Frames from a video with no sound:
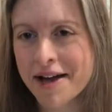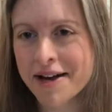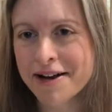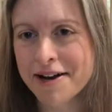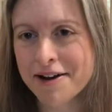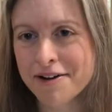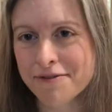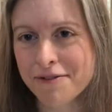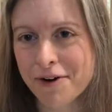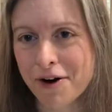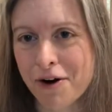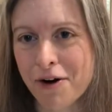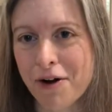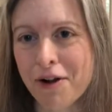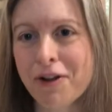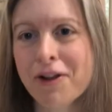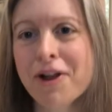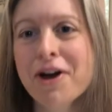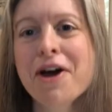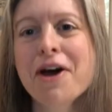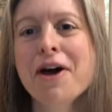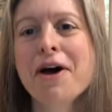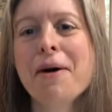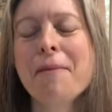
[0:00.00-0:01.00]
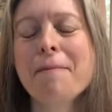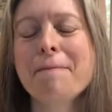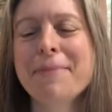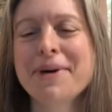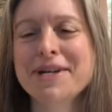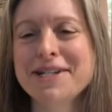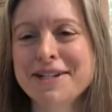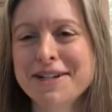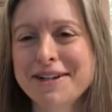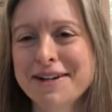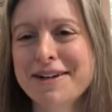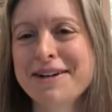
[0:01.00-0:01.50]
of haul,
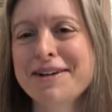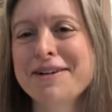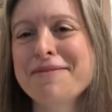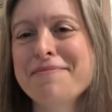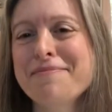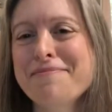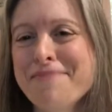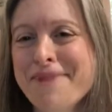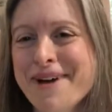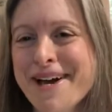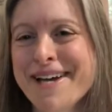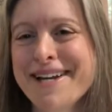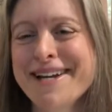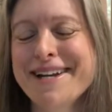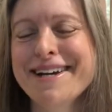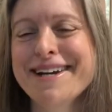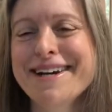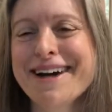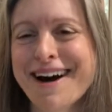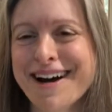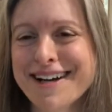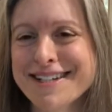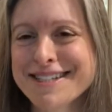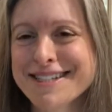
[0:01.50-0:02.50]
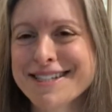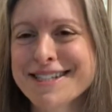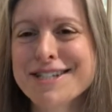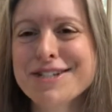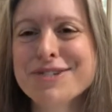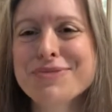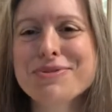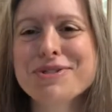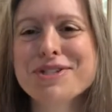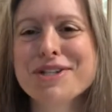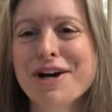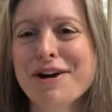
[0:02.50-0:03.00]
but guys, this
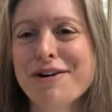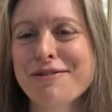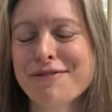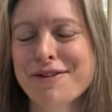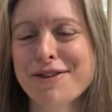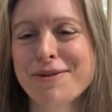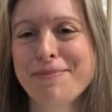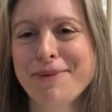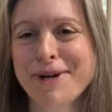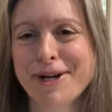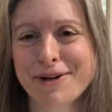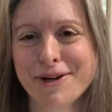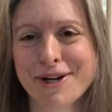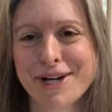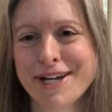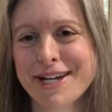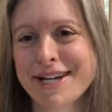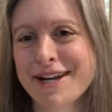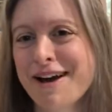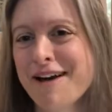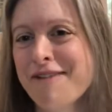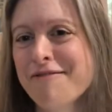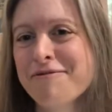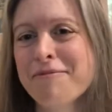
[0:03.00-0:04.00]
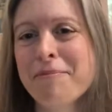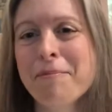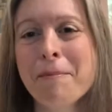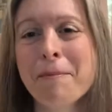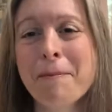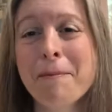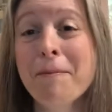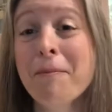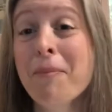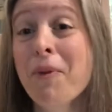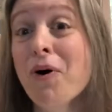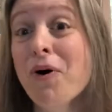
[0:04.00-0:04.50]
was over the period
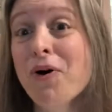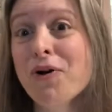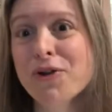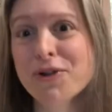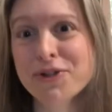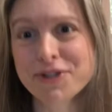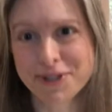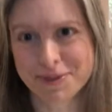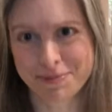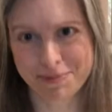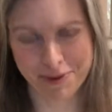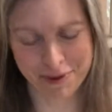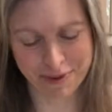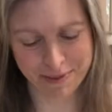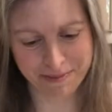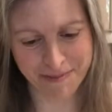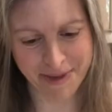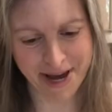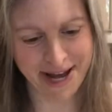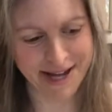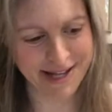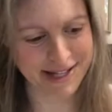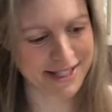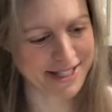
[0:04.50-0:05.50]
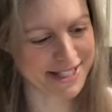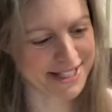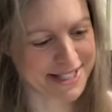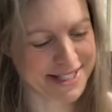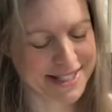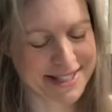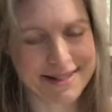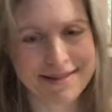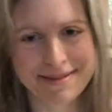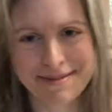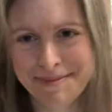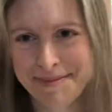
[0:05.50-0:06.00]
of multiple months,
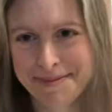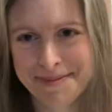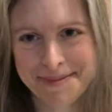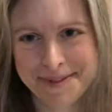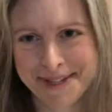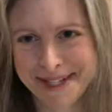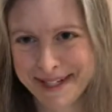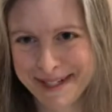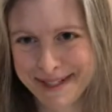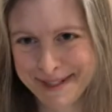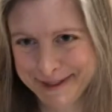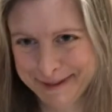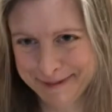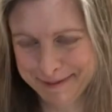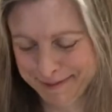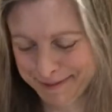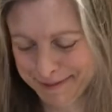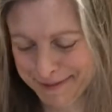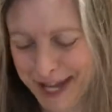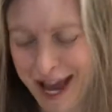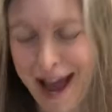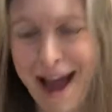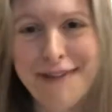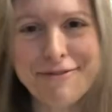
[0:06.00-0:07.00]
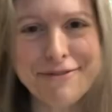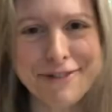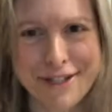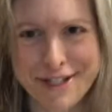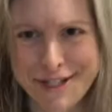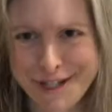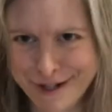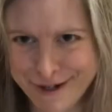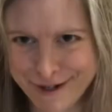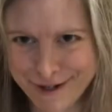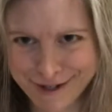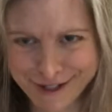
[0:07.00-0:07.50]
half a
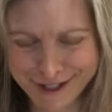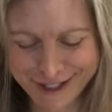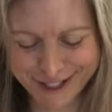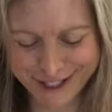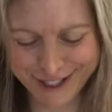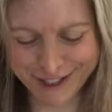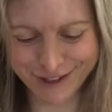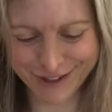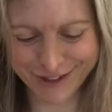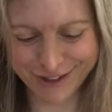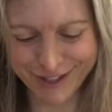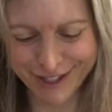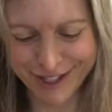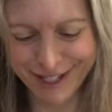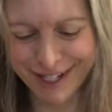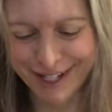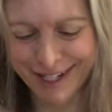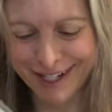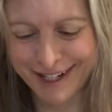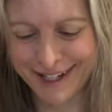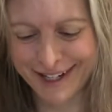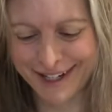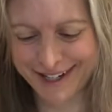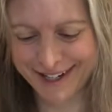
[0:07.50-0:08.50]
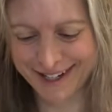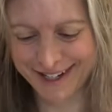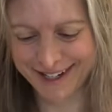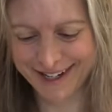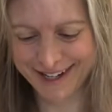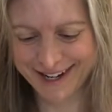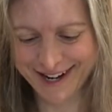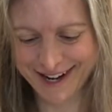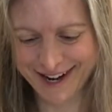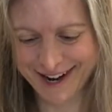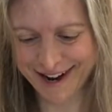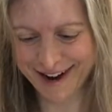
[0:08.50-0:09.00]
year essentially.
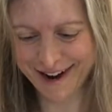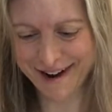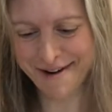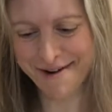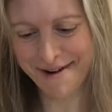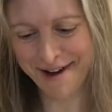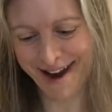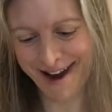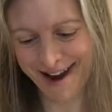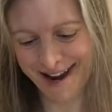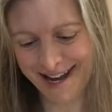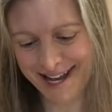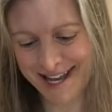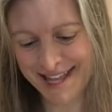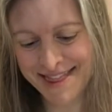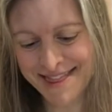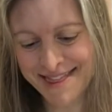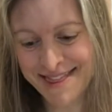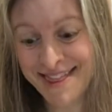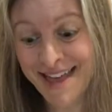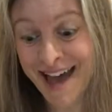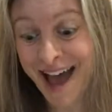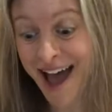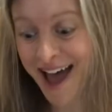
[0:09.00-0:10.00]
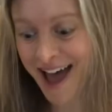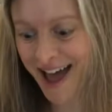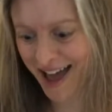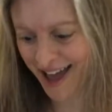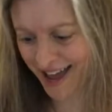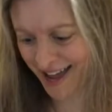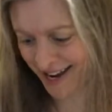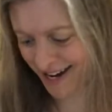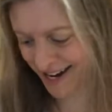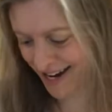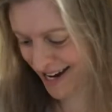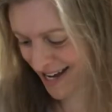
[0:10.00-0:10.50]
Okay, and
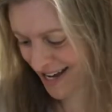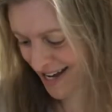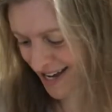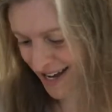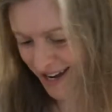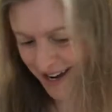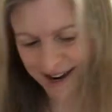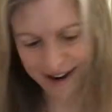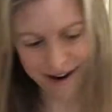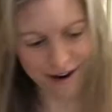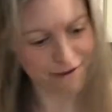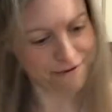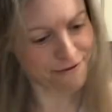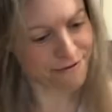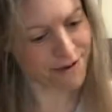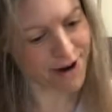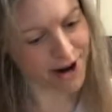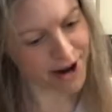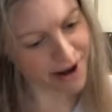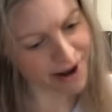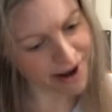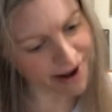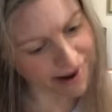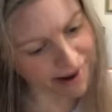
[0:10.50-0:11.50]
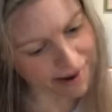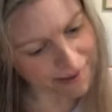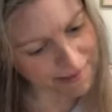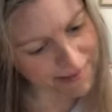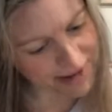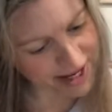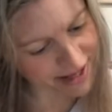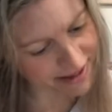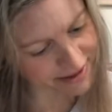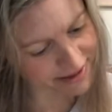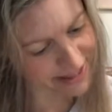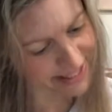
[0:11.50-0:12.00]
then
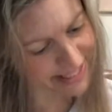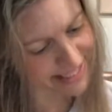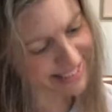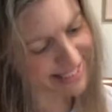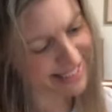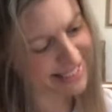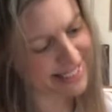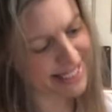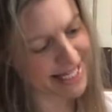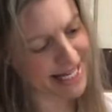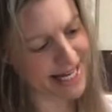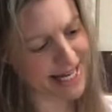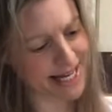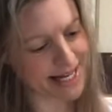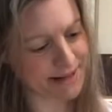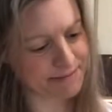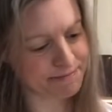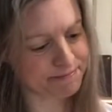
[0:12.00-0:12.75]
from, let's see,